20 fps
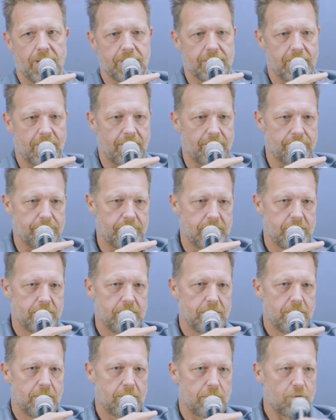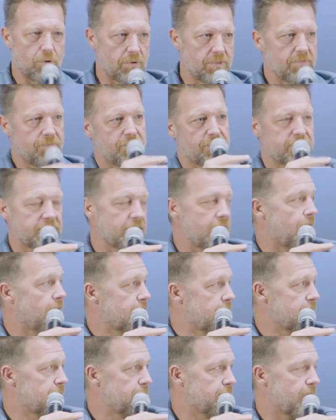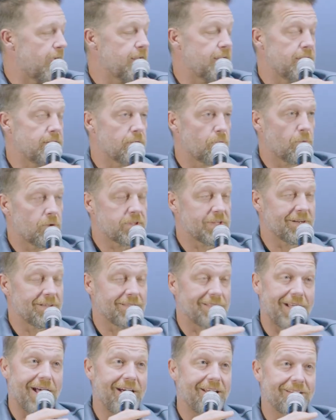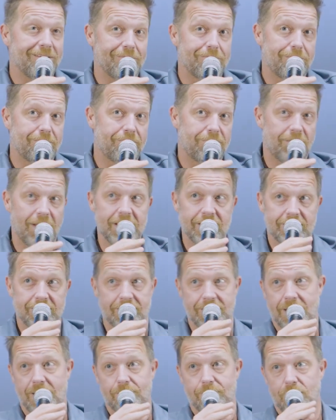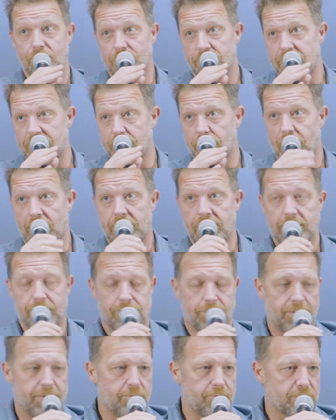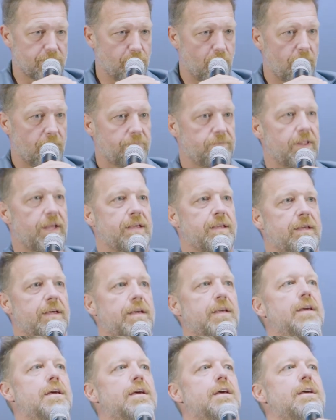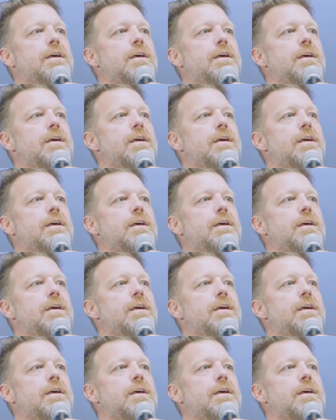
and um, learn the physicality of fighting. There wasn't a lot of fights in that movie, right? But it was more of like,